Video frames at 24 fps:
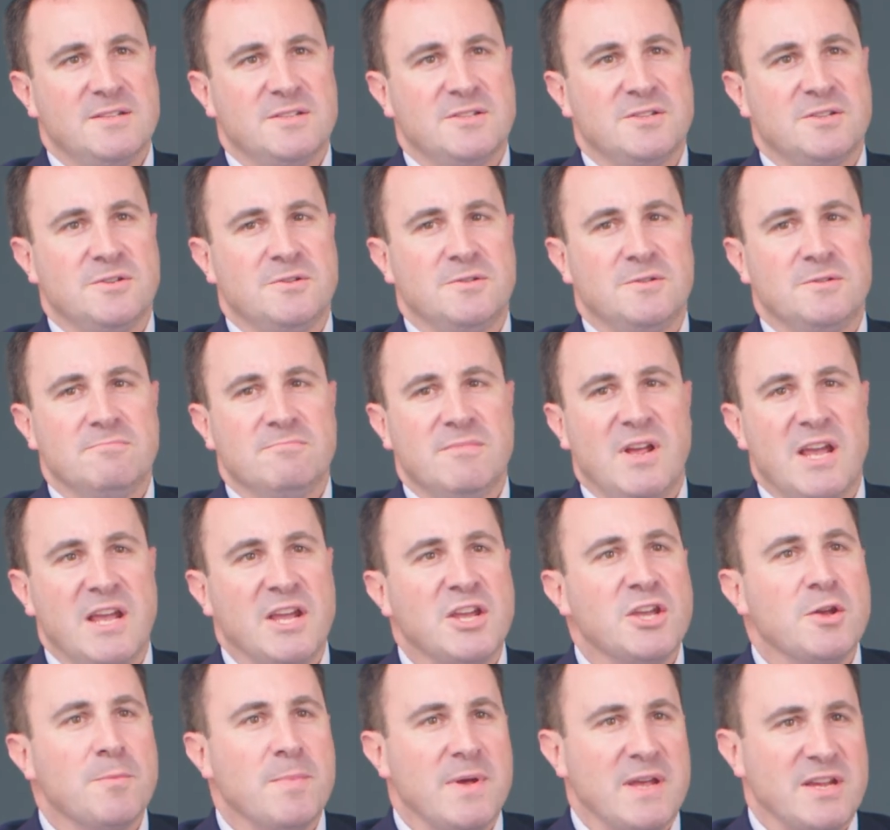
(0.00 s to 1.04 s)
to
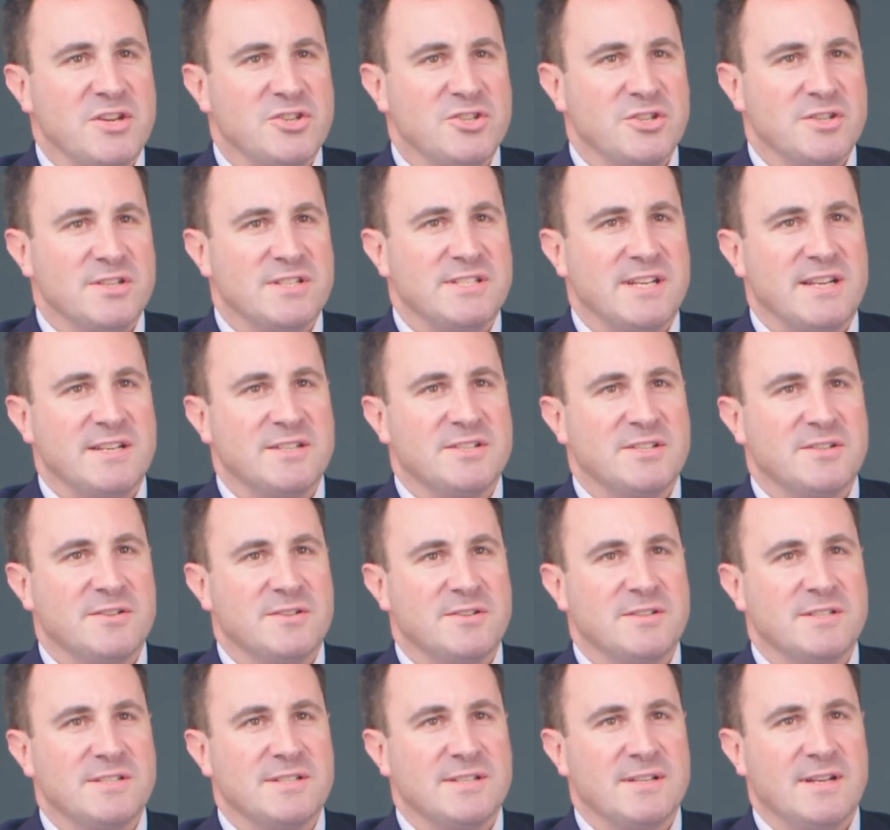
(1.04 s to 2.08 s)
incubation
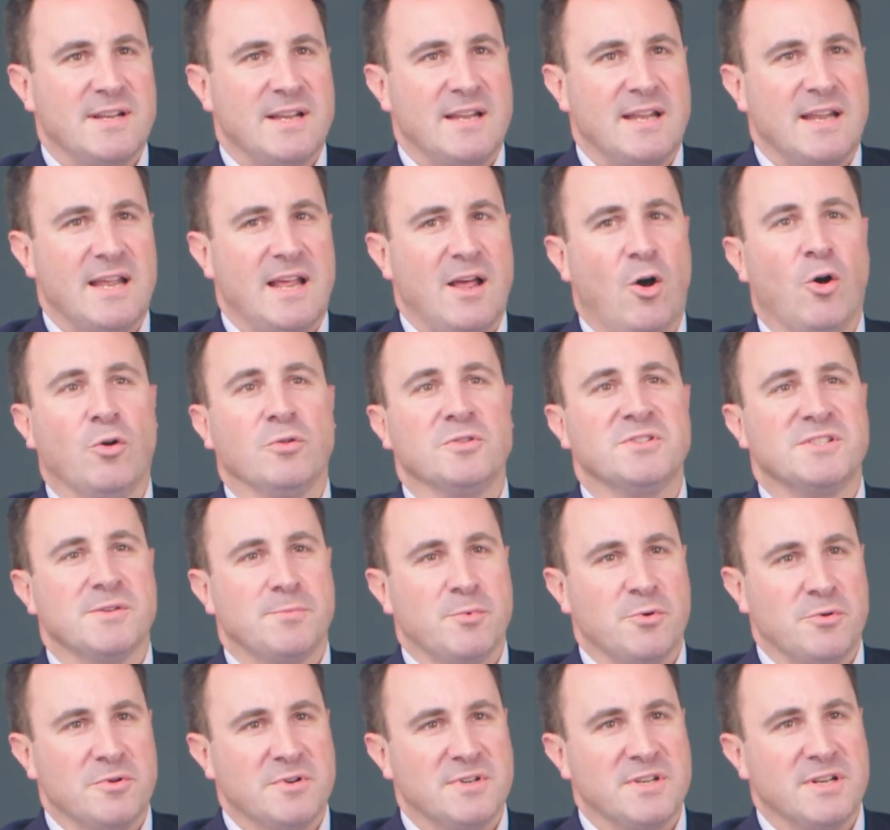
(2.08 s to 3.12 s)
centres, all
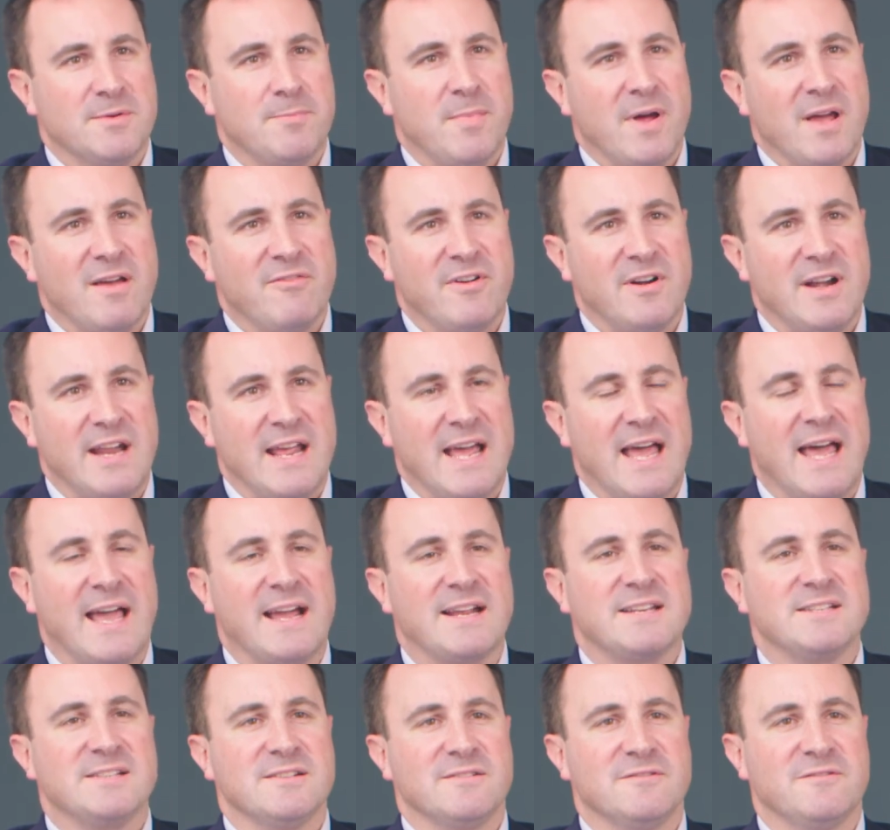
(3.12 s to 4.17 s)
supported by a very
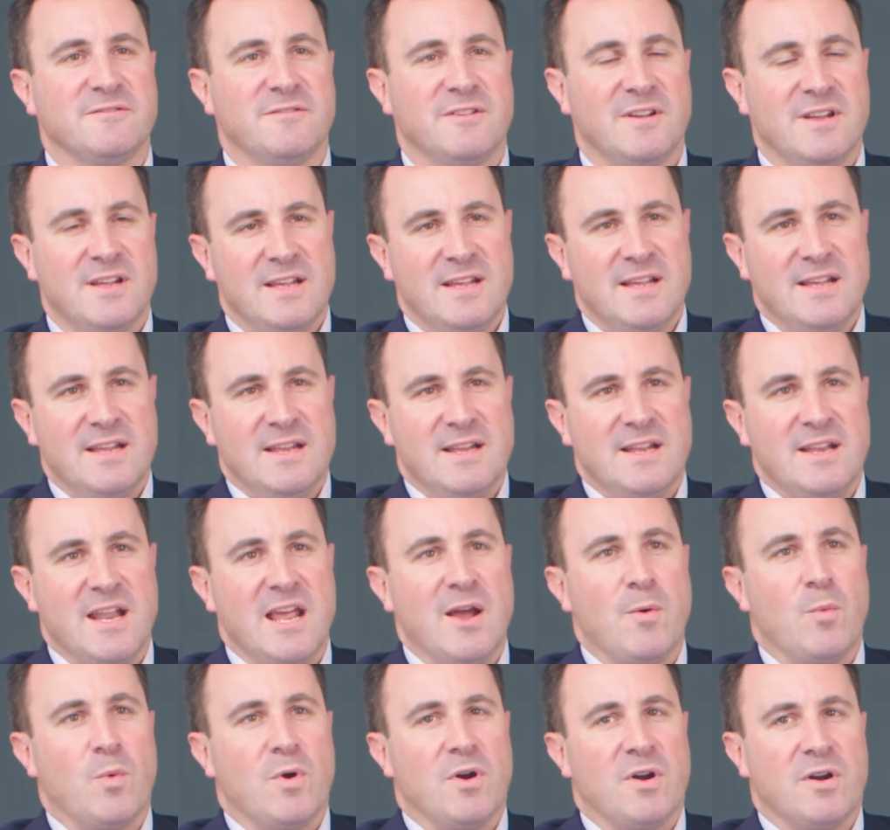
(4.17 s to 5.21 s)
active
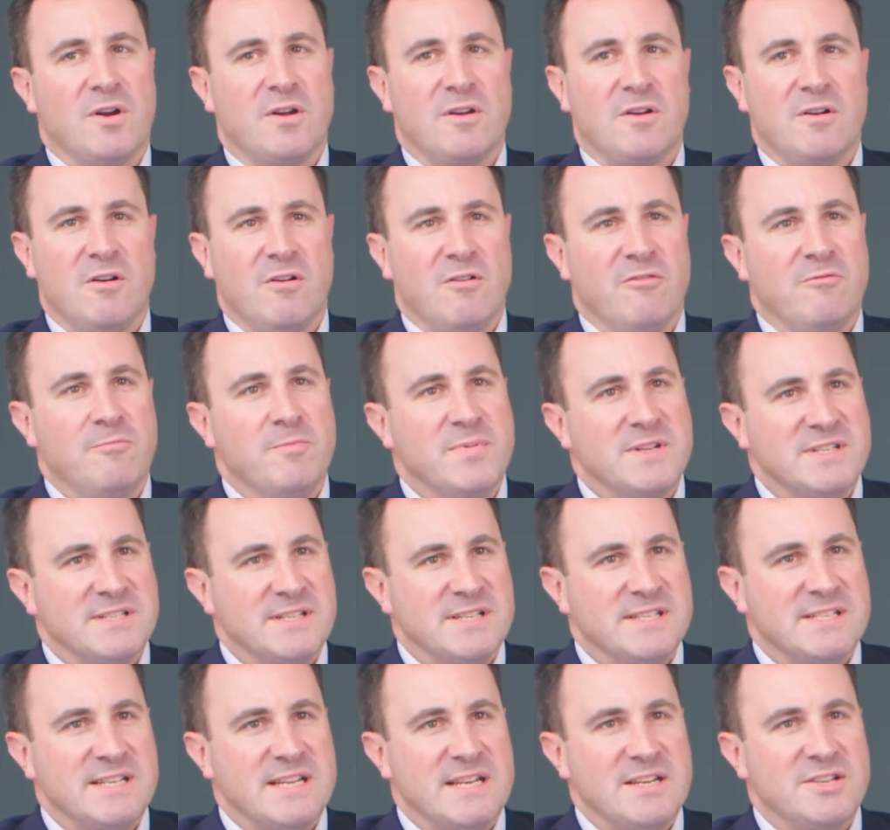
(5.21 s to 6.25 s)
network of
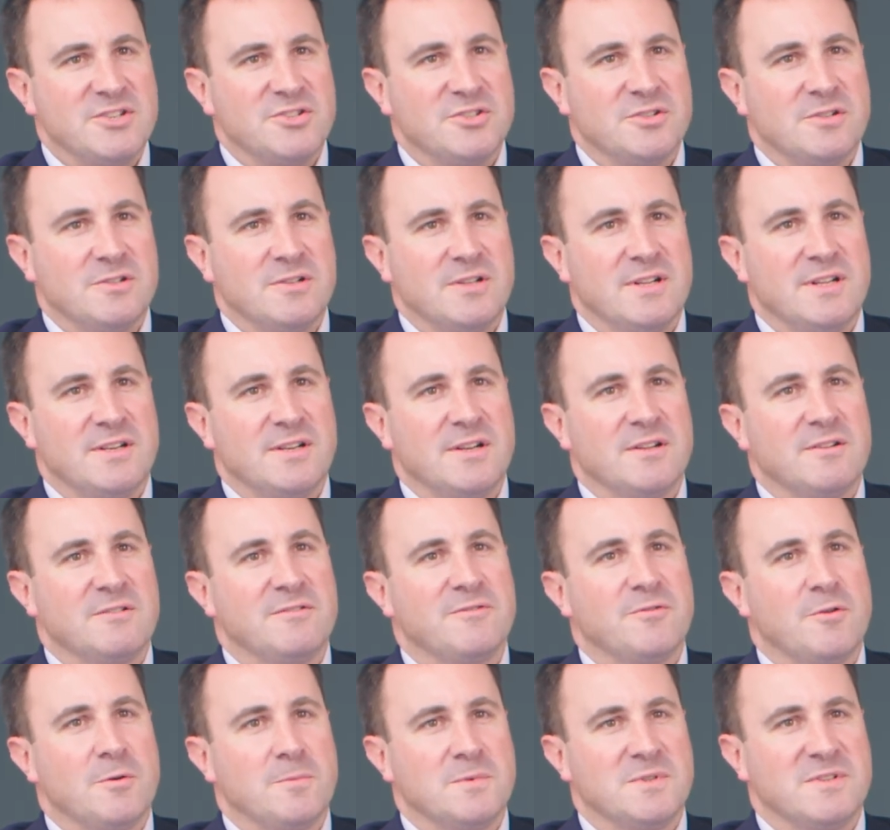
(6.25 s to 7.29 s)
business angel and other
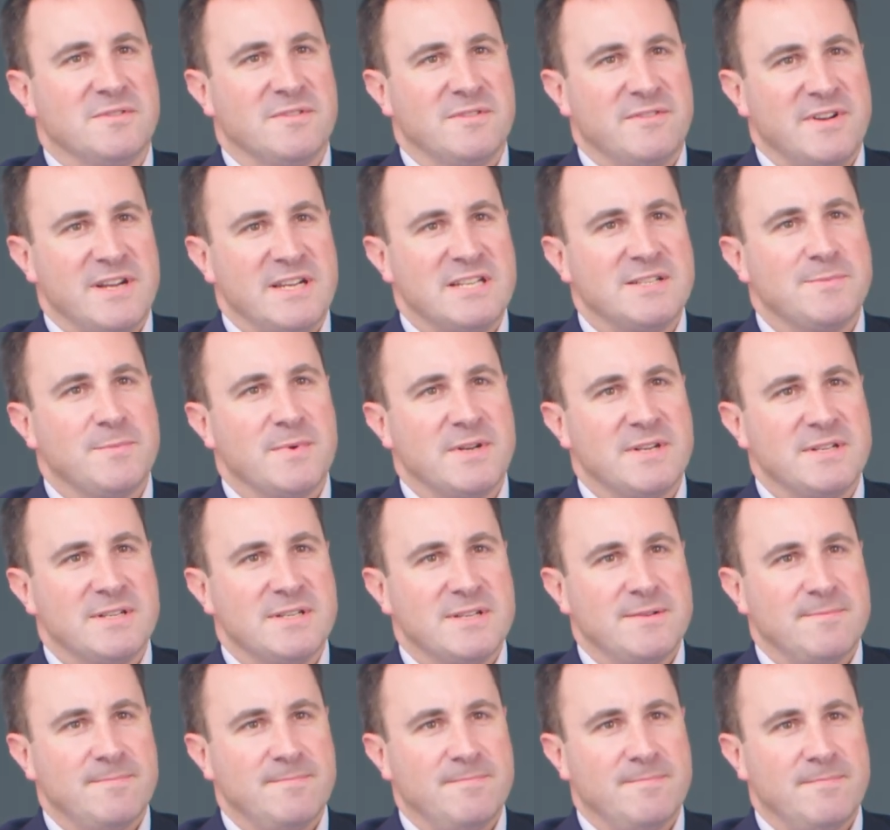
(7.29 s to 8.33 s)
forms of investment.